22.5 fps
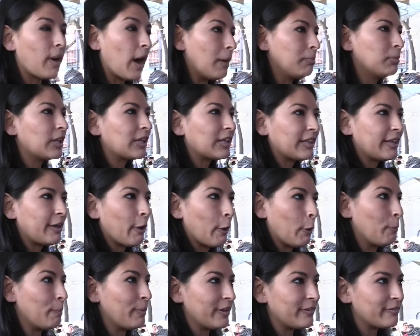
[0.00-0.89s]
publicly
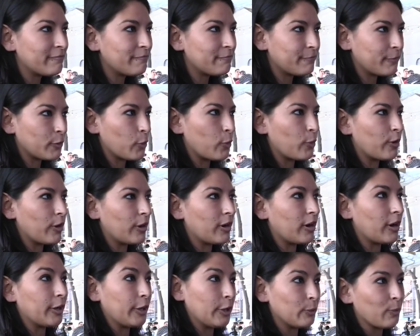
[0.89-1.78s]
open
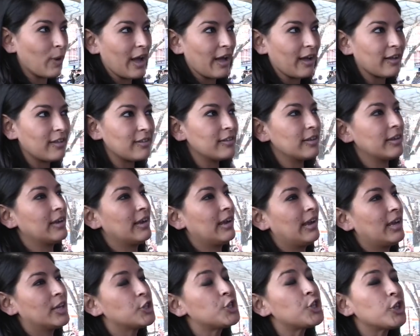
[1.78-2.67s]
for a good while.
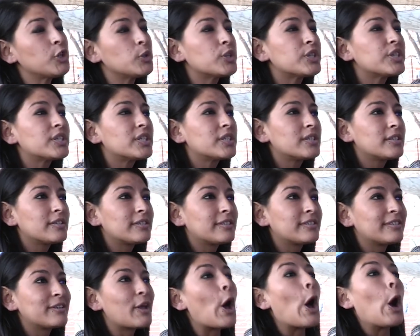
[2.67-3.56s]
Do open
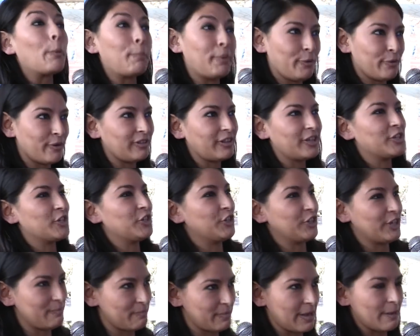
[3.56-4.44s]
relationship. Open
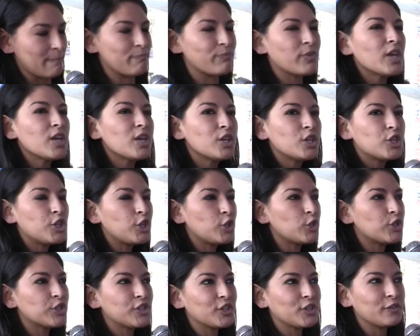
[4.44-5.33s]
relationship. Yes. Yep.
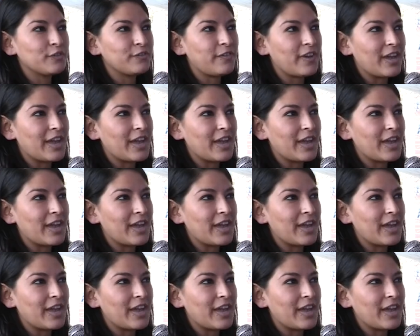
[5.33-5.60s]
Do you still